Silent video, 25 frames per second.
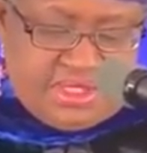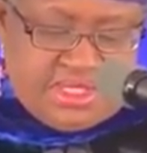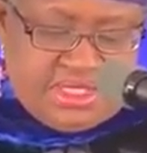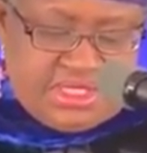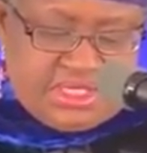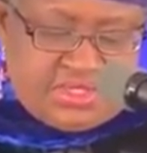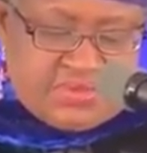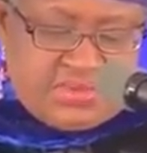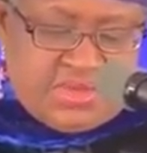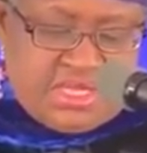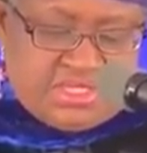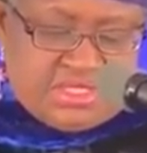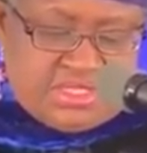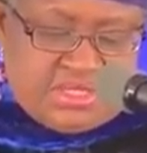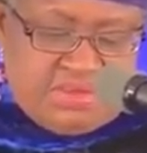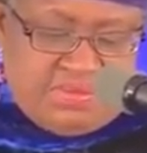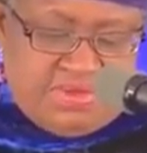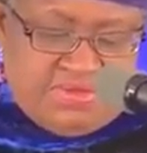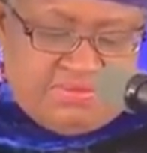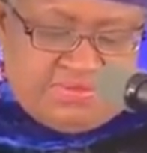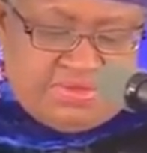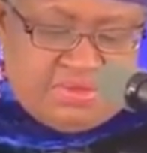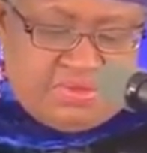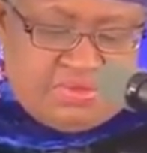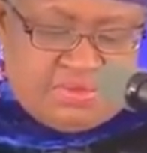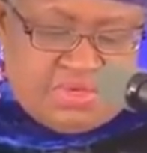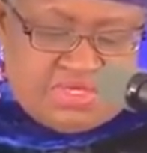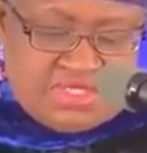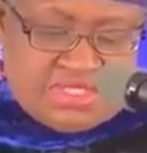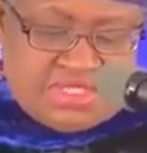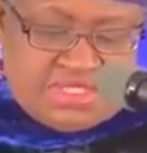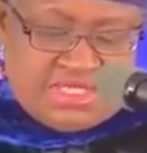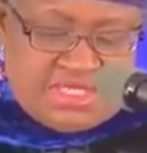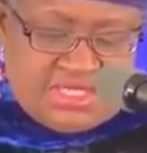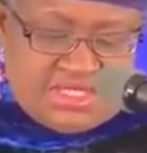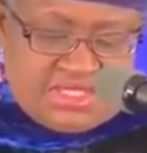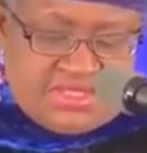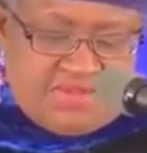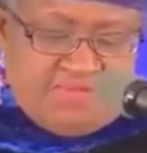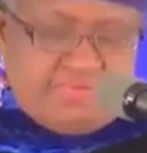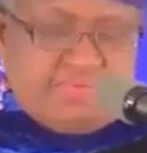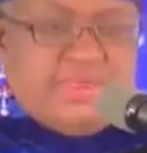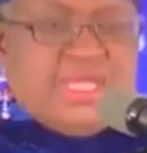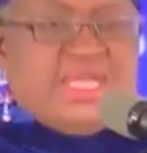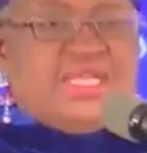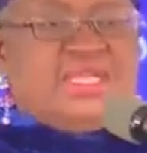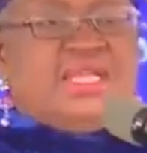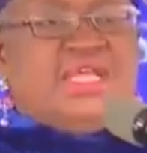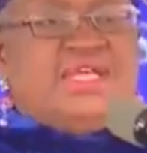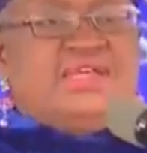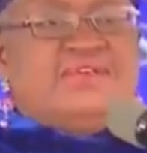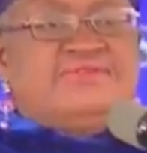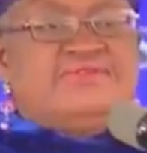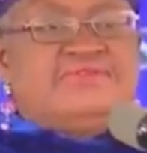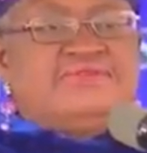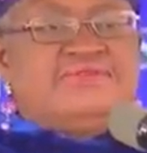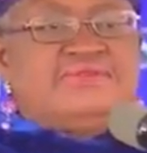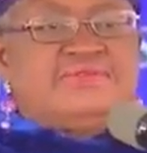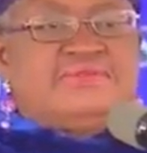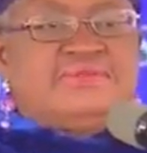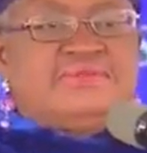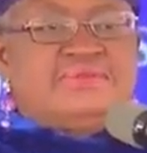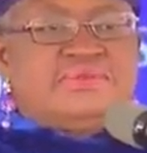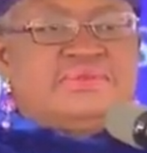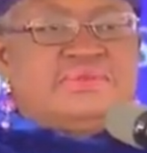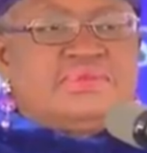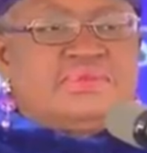These were some of the worst days of my life.